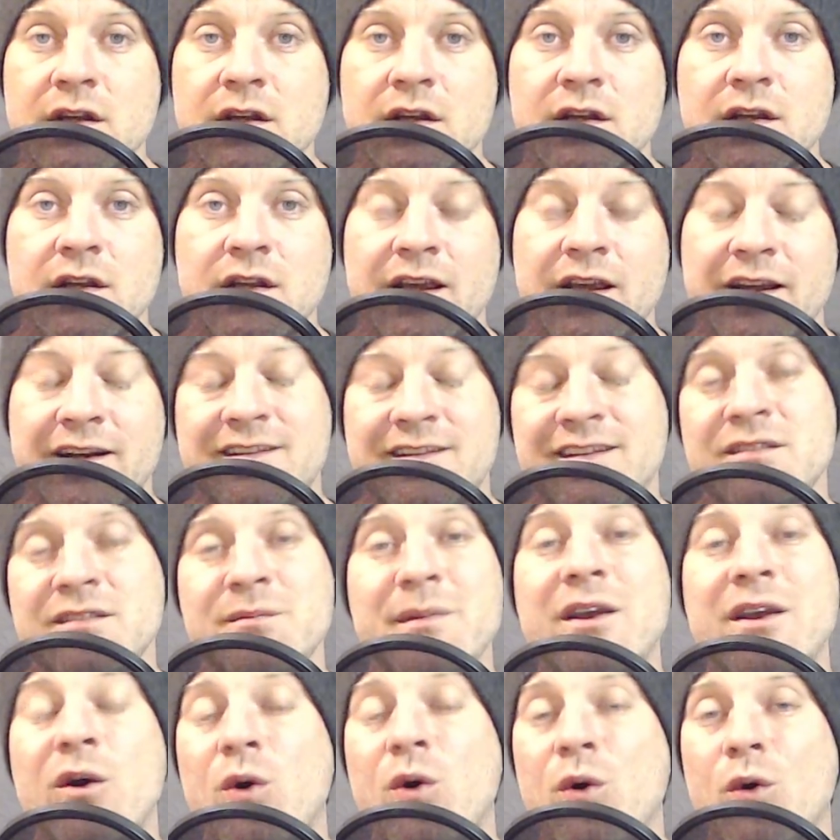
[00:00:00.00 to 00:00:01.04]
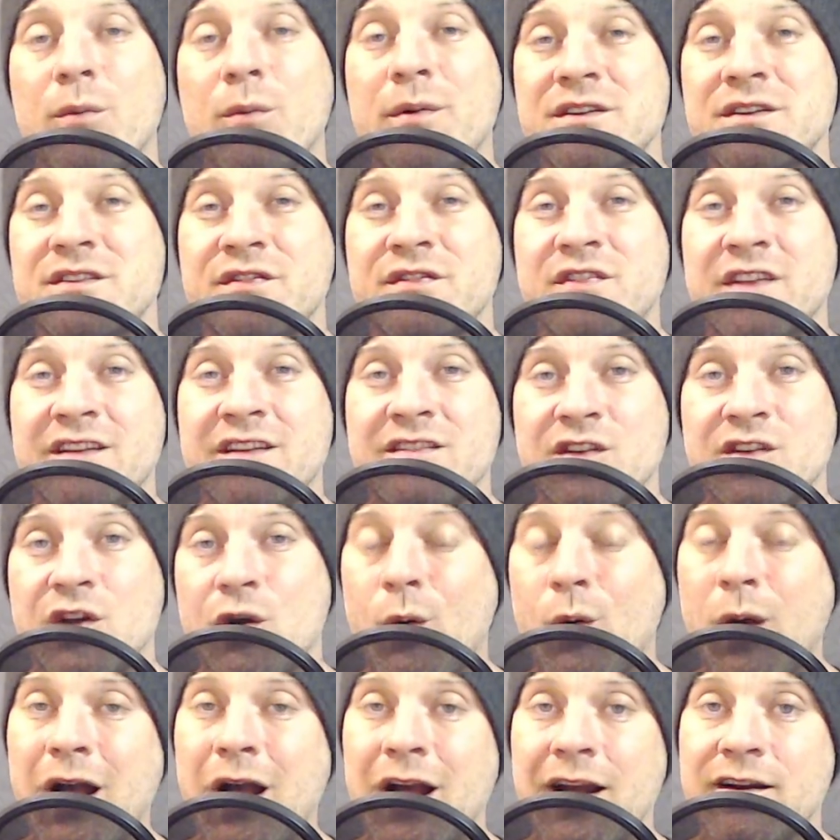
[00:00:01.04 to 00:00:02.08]
And it doesn't make a whole bunch of sense to go
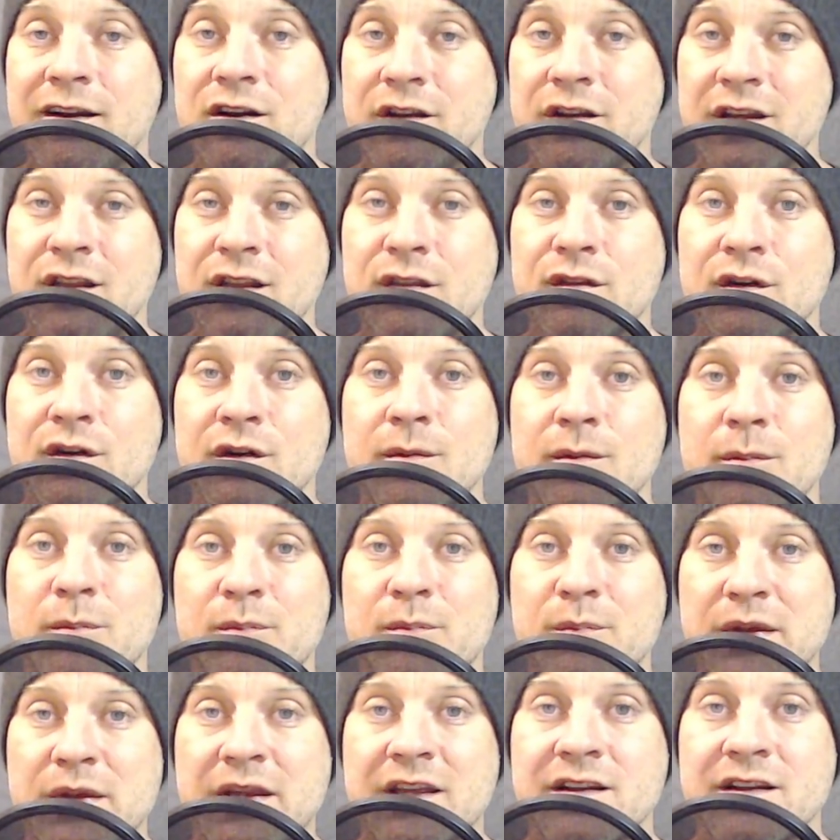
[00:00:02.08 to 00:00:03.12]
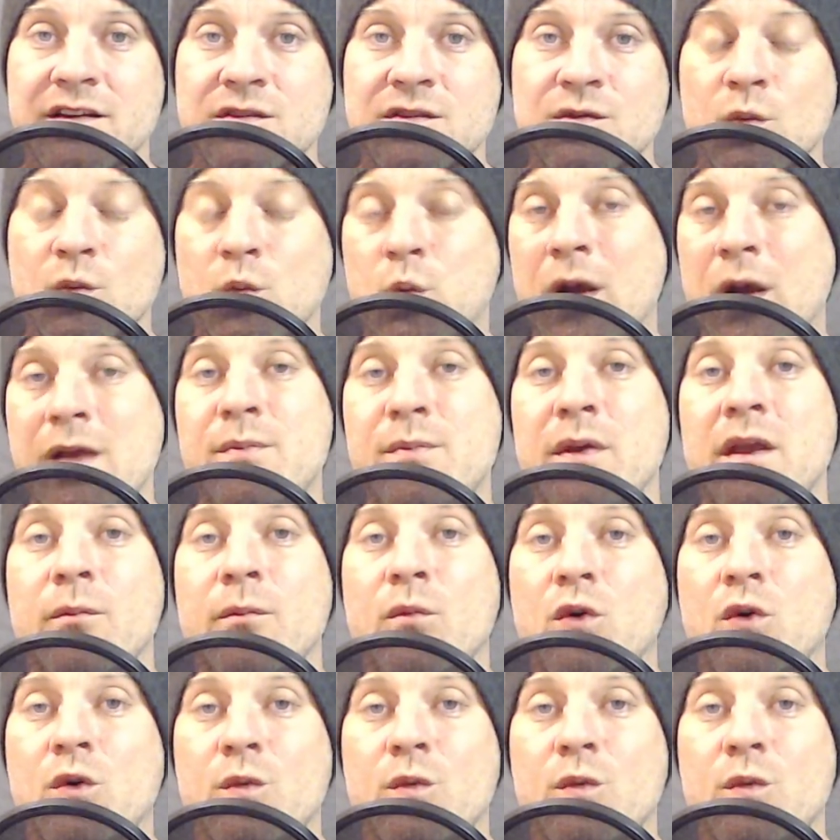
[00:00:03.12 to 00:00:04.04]
higher either, because why pay more?